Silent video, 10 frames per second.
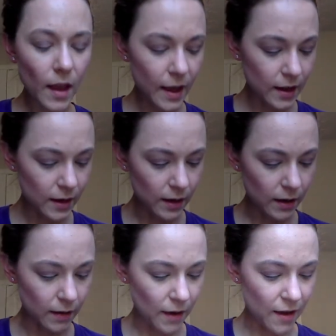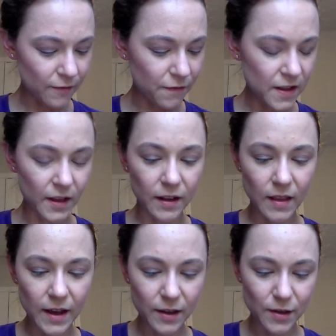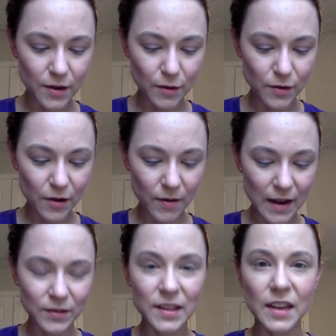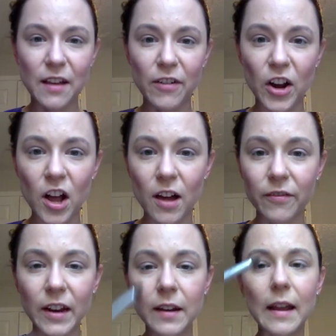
and feeling like, you know, you're going out into the day very confident.